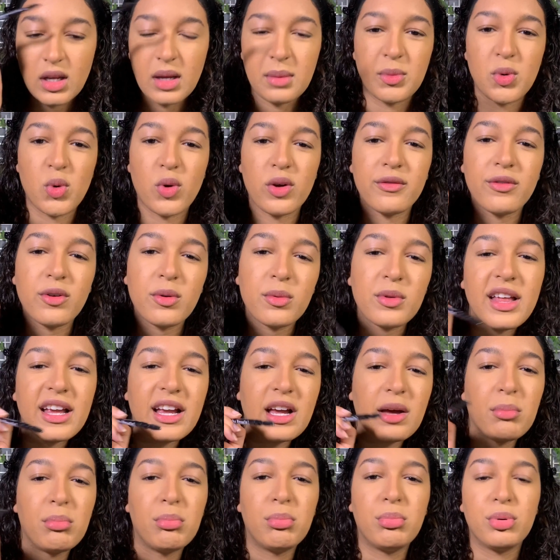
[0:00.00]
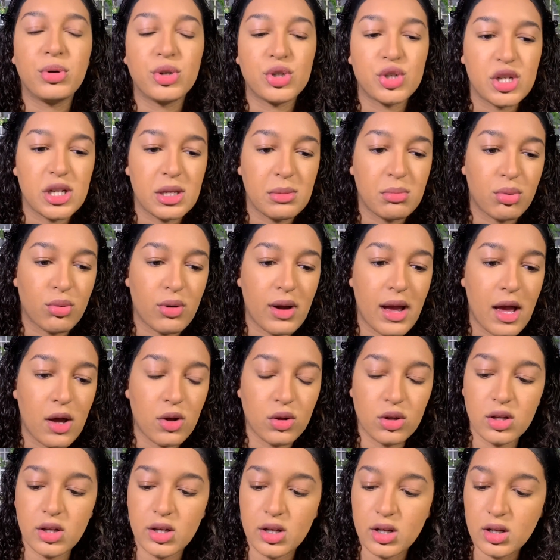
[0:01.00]
I'm going for like a bushy brow
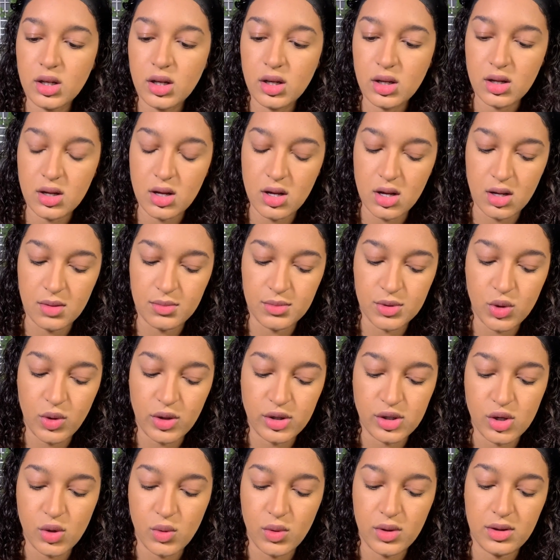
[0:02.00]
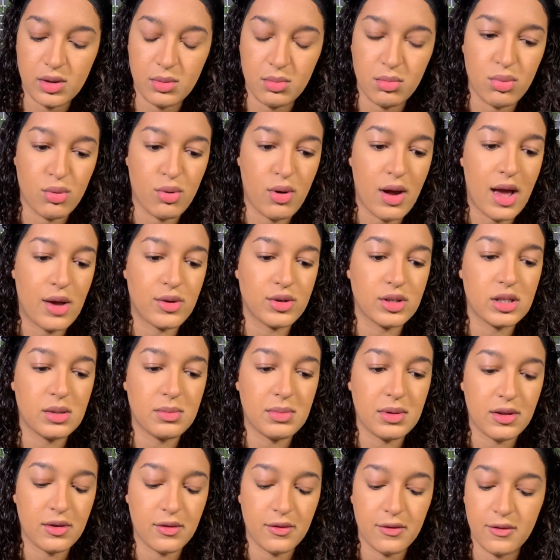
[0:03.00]
look, so I don't want the brows to be
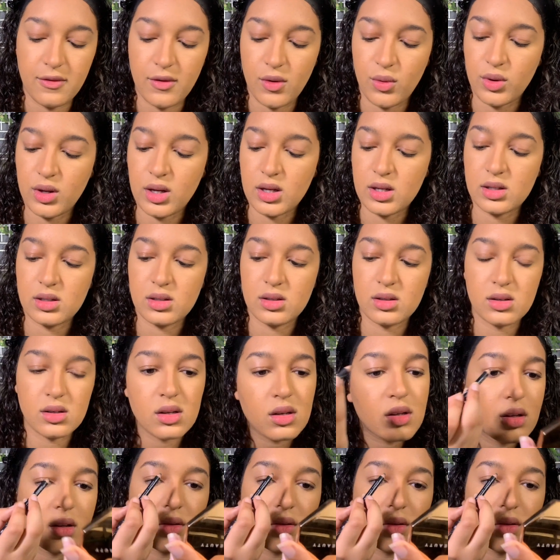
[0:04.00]
the focus.